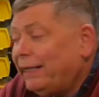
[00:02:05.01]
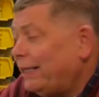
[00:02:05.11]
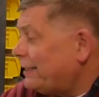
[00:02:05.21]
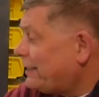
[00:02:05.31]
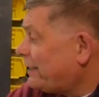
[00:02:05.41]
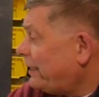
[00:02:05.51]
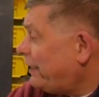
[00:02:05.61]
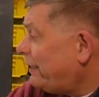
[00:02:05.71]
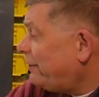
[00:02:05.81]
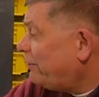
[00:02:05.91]
There
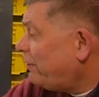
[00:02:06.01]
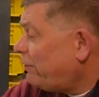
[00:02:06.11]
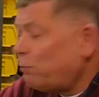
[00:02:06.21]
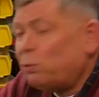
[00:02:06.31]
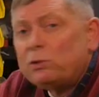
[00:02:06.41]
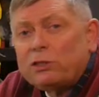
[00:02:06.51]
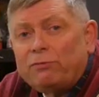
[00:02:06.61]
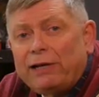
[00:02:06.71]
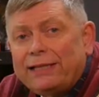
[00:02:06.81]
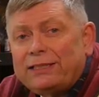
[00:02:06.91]
are rules and
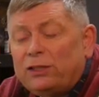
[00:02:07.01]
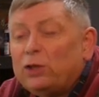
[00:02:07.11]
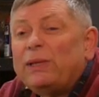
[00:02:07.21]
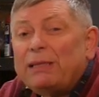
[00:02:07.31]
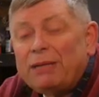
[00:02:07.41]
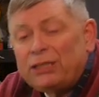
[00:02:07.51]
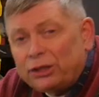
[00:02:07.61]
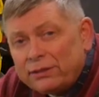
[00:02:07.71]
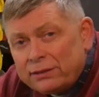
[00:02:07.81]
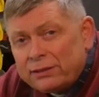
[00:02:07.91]
regs to do with
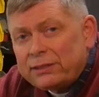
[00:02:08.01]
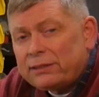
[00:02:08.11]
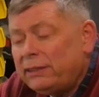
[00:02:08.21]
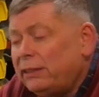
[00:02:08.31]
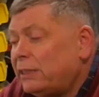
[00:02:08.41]
emissions.